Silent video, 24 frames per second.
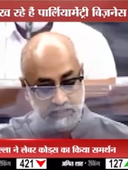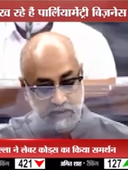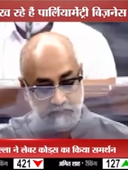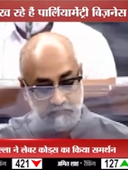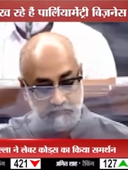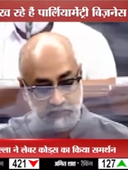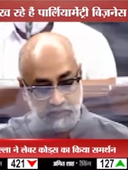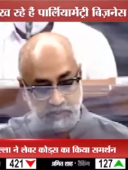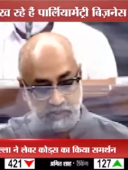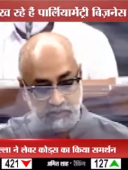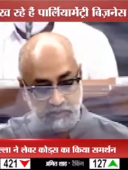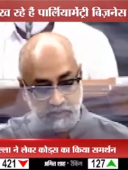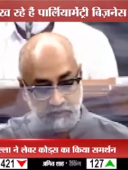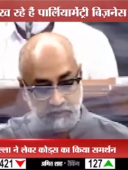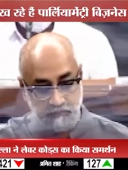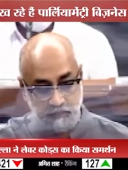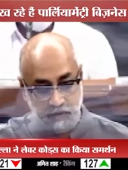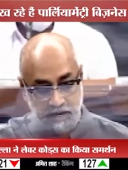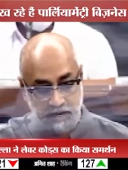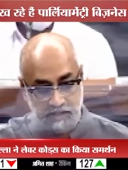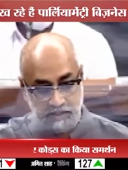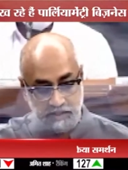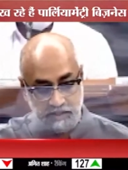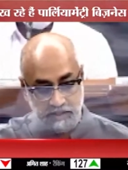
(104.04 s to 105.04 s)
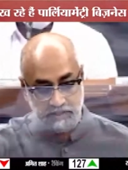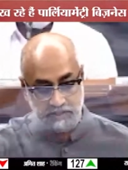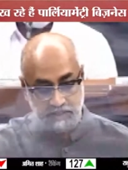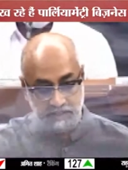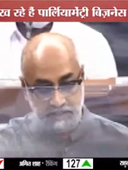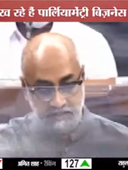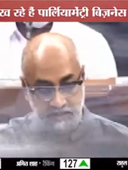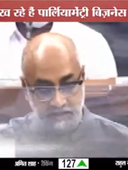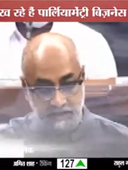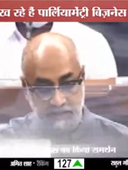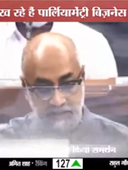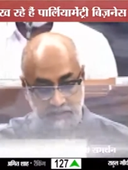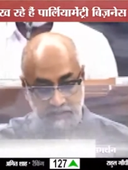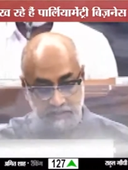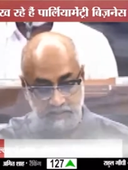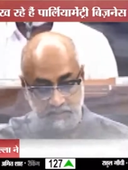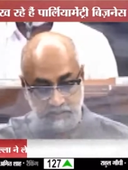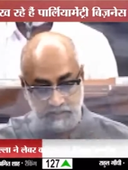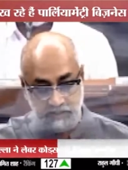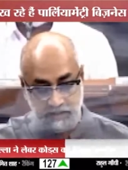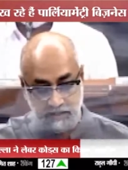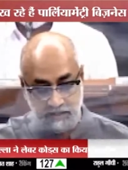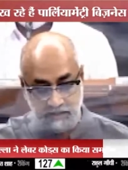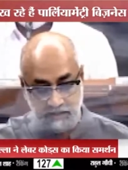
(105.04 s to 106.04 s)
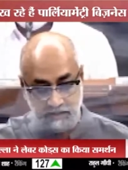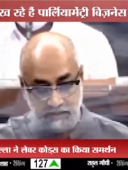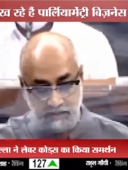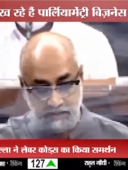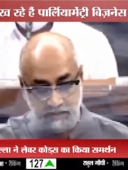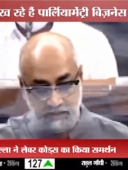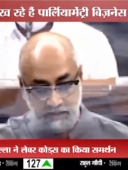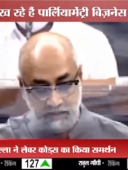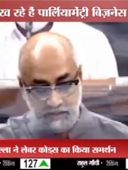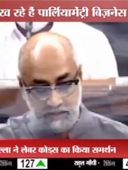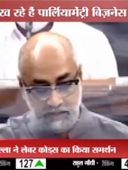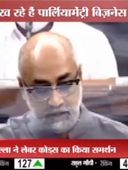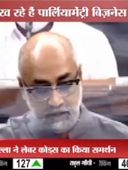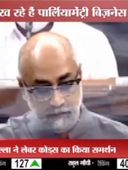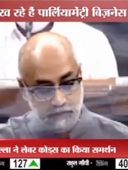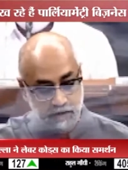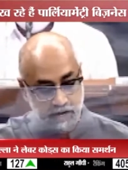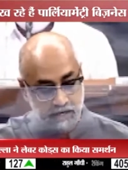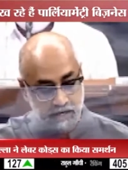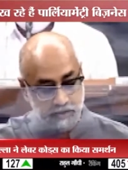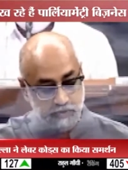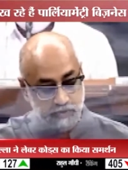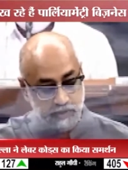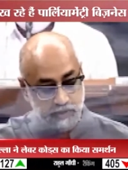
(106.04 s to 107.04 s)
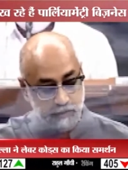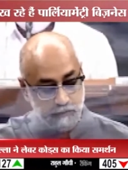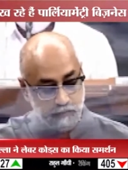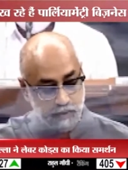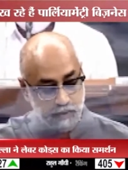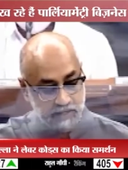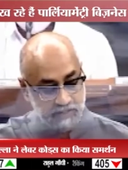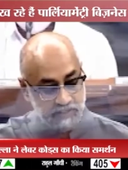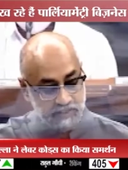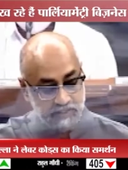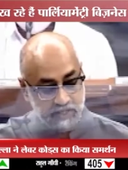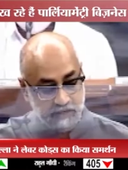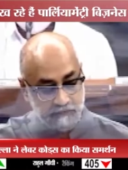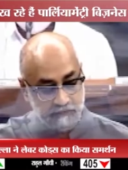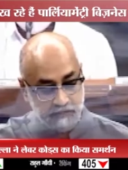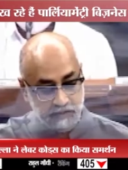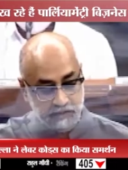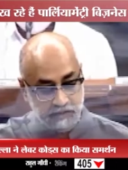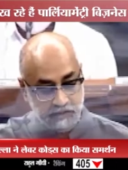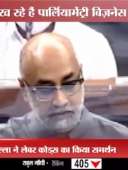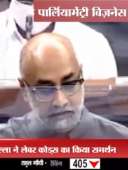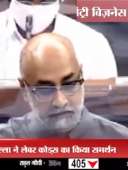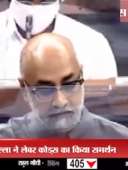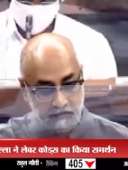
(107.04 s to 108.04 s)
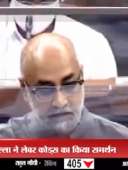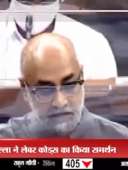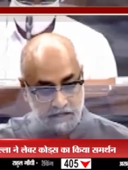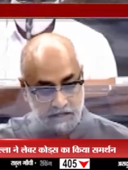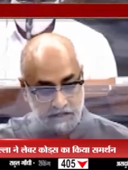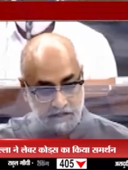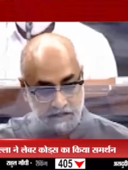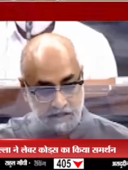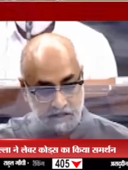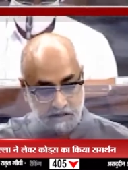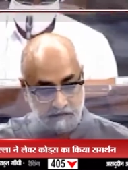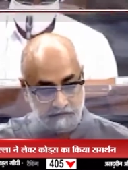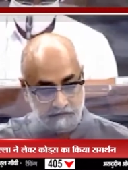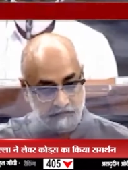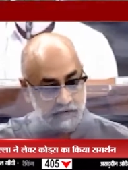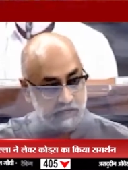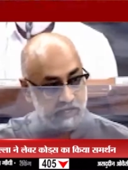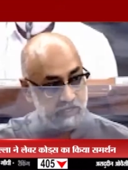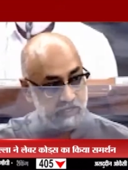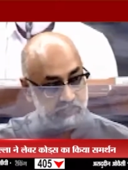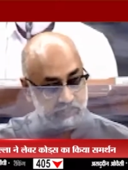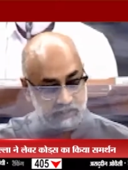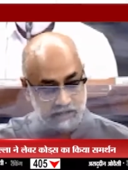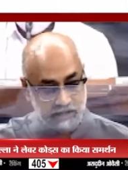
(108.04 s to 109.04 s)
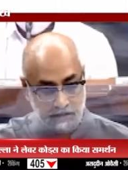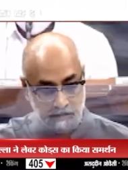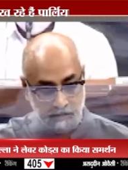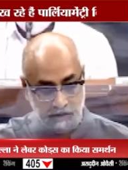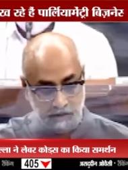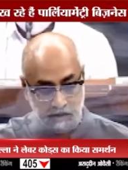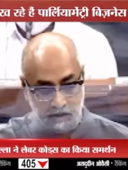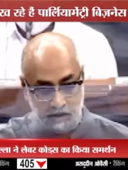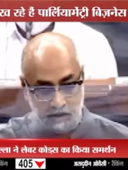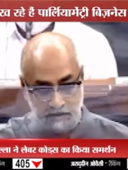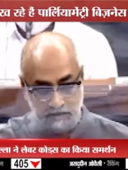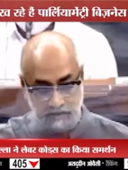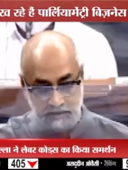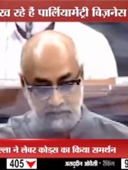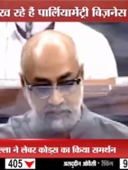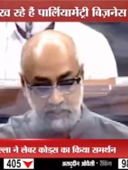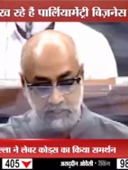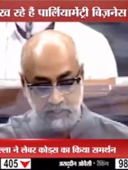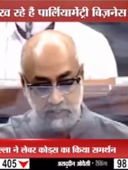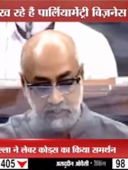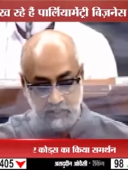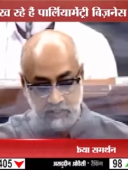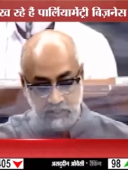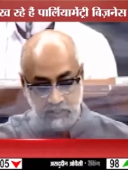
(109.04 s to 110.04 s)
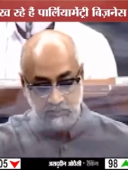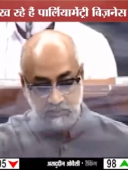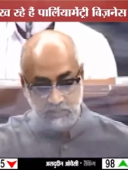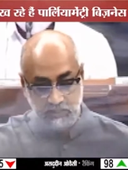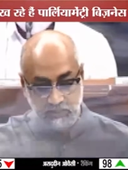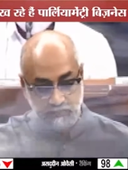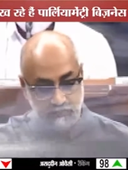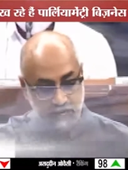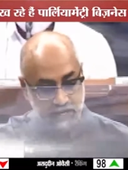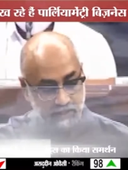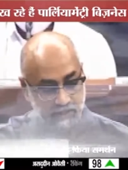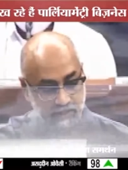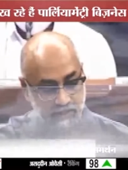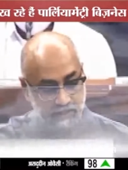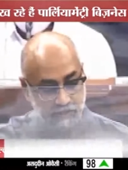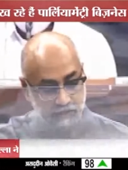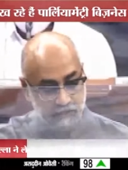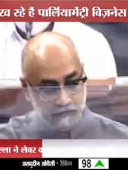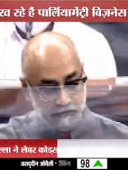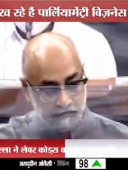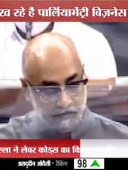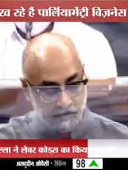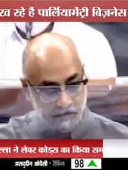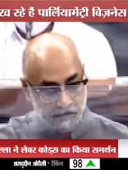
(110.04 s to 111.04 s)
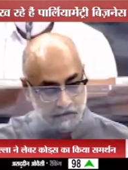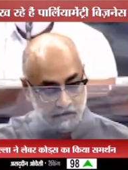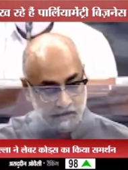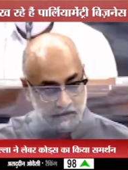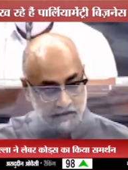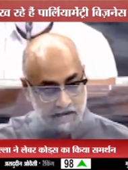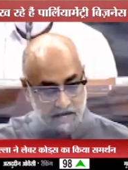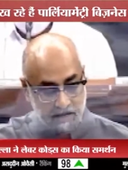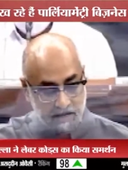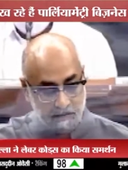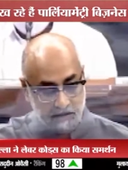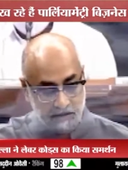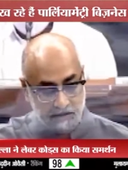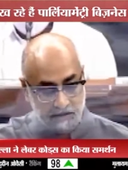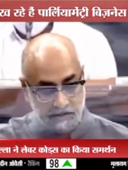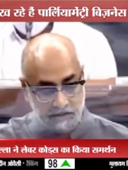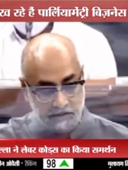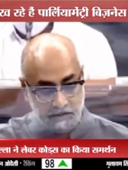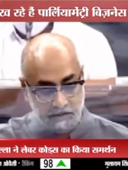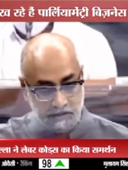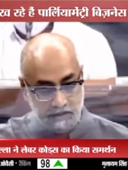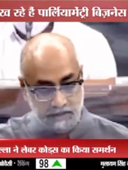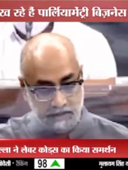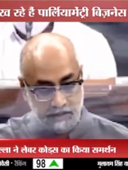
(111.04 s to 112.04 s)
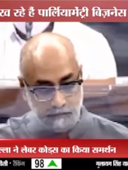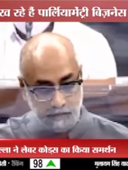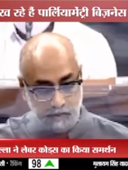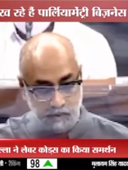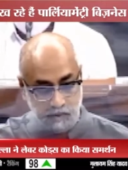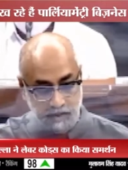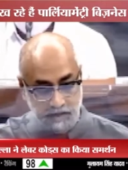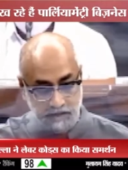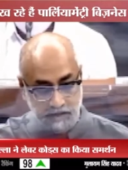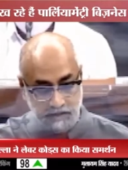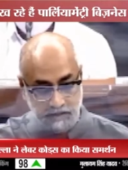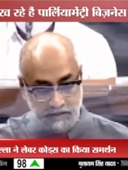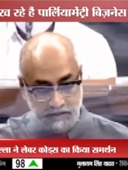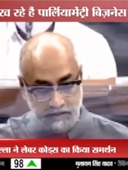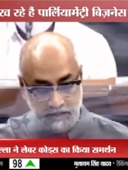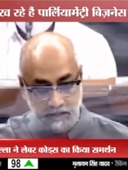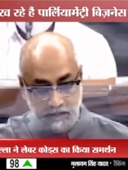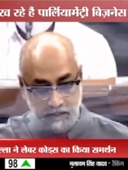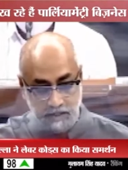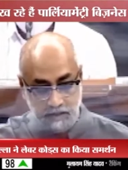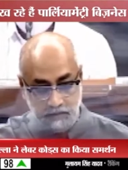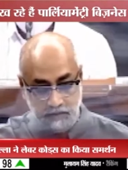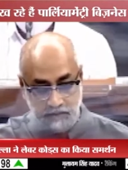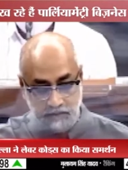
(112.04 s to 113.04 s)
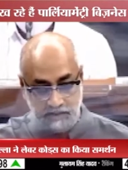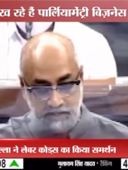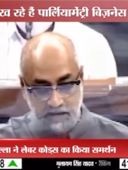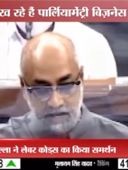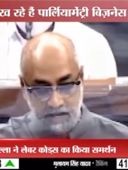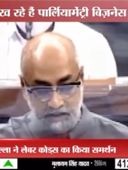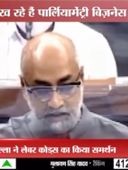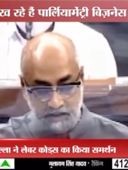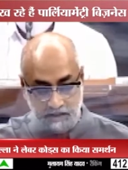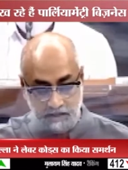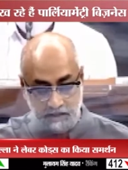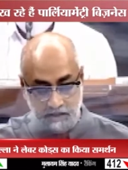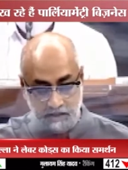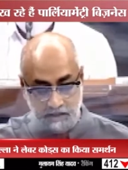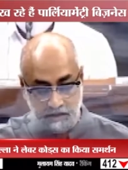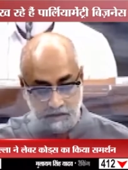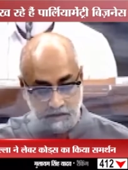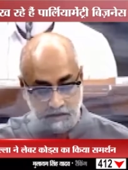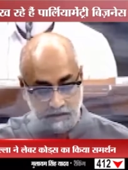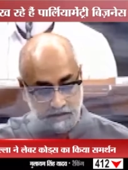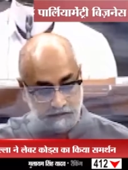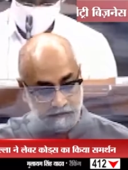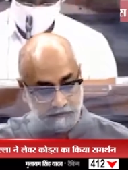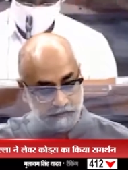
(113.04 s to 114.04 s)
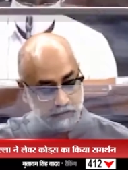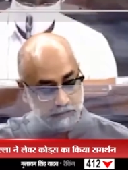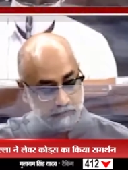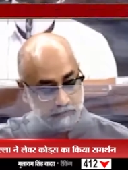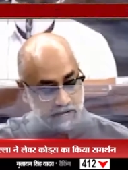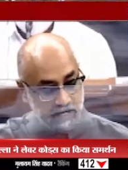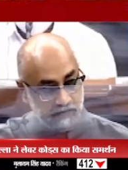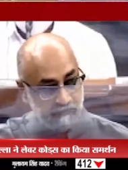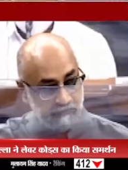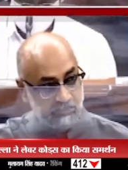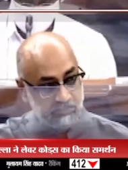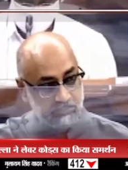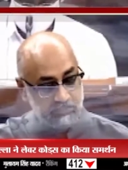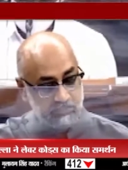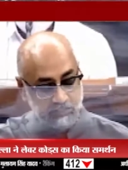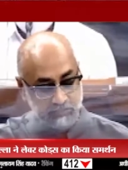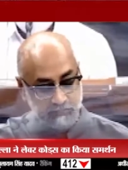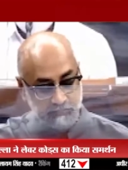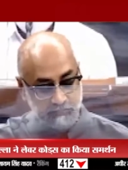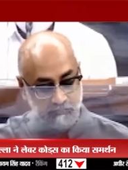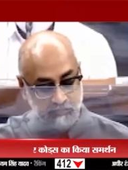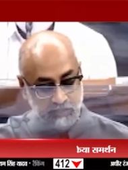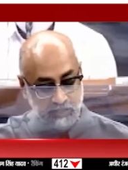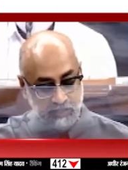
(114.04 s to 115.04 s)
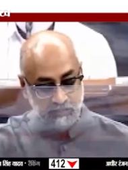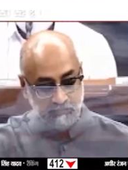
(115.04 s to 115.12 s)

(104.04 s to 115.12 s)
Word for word: definition of wages is inconsistent compared to our present definition of wages under various labor laws. This may lead to further liability to the employers when calculated under different benefits.